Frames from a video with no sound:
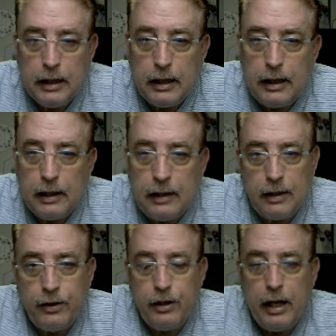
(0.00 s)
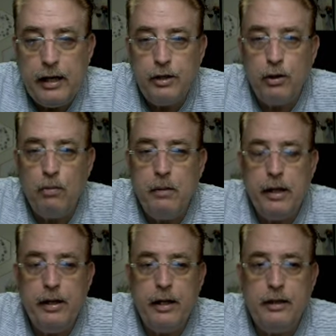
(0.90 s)
The lady told
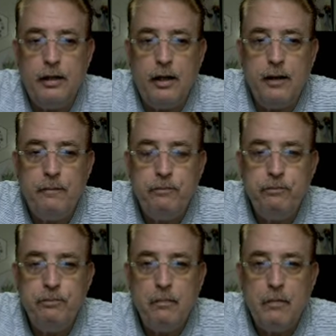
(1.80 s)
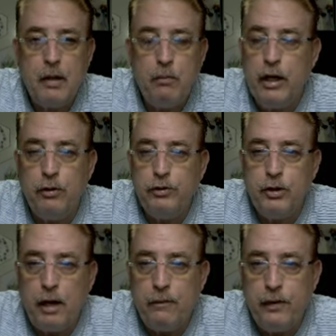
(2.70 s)
me that we don't
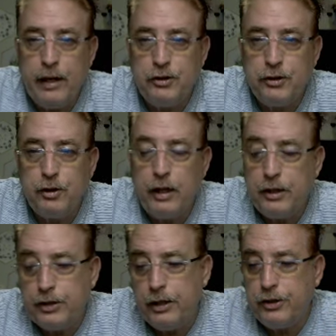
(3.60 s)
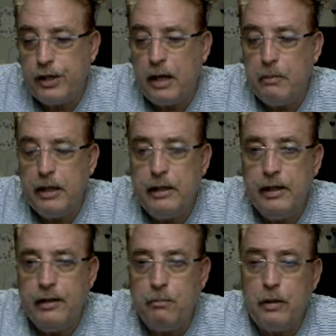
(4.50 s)
offer that, sir. And I said, there's got to be an
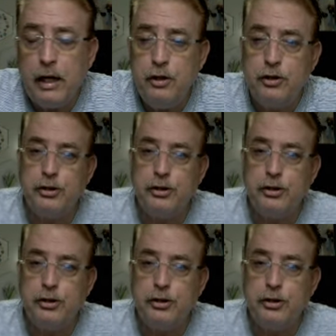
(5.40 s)
addendum. I used to